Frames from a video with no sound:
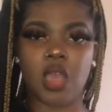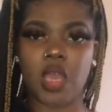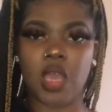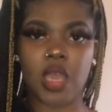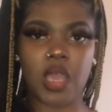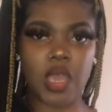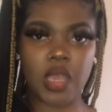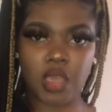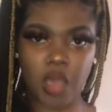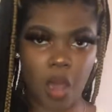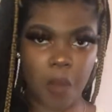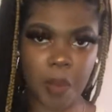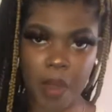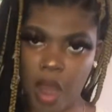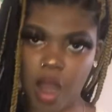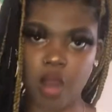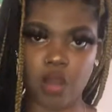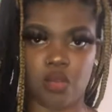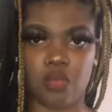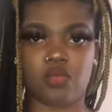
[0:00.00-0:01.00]
in your
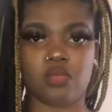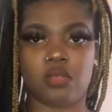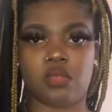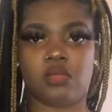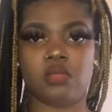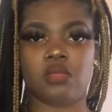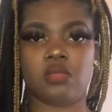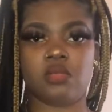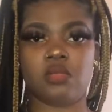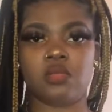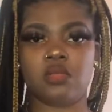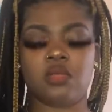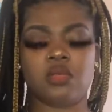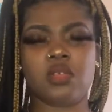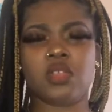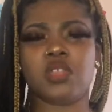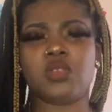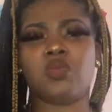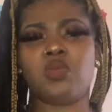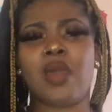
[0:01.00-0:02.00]
purse.
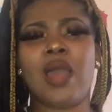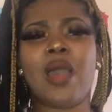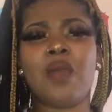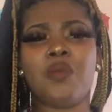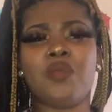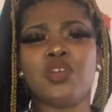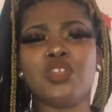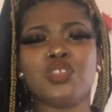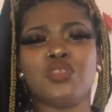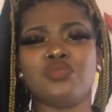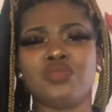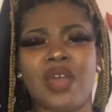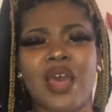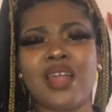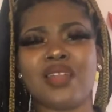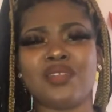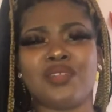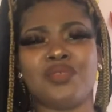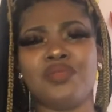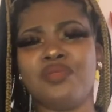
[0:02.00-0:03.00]
Because why would you
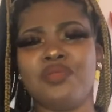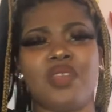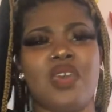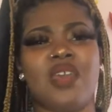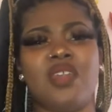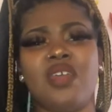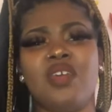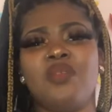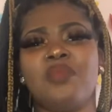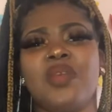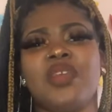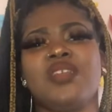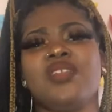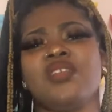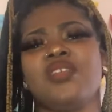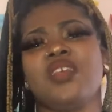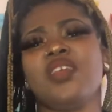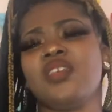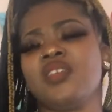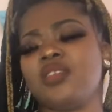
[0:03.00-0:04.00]
not do that? That don't make
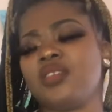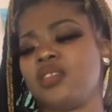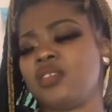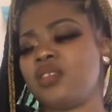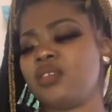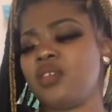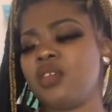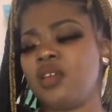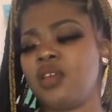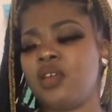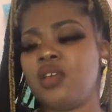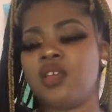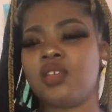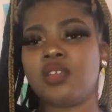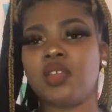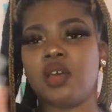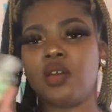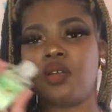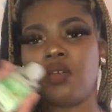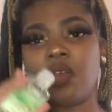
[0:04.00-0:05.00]
sense.
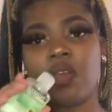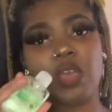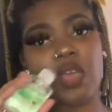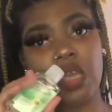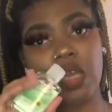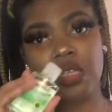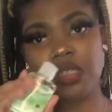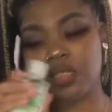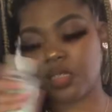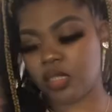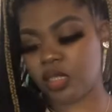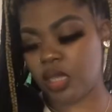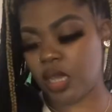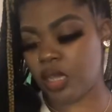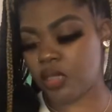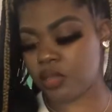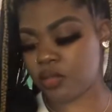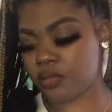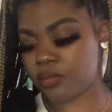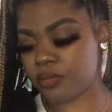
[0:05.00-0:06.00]
So hand
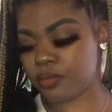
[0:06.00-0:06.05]
sanitizer.